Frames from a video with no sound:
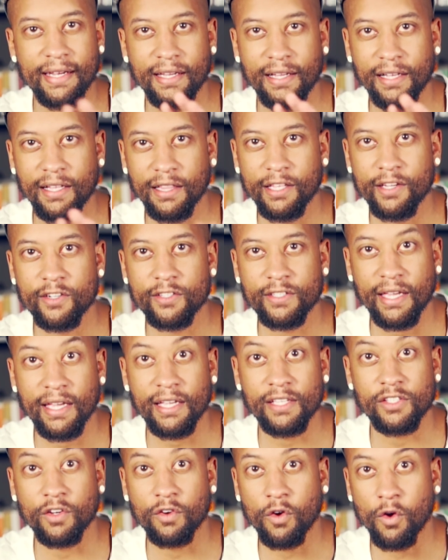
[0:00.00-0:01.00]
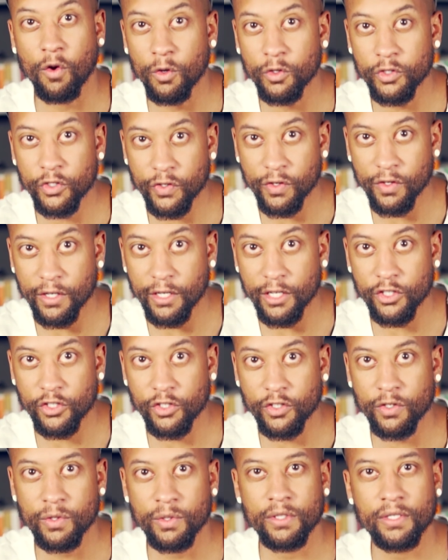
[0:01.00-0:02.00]
and clear takes on cultural
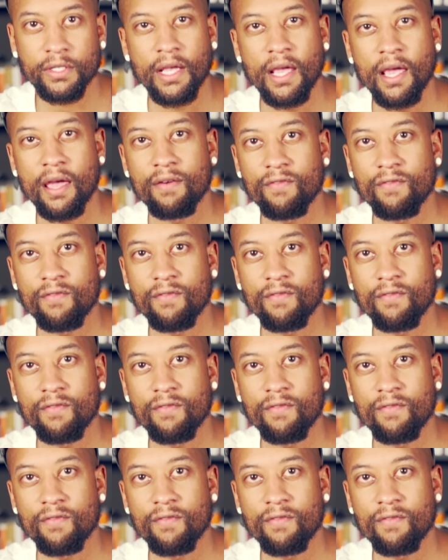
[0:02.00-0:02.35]
issues,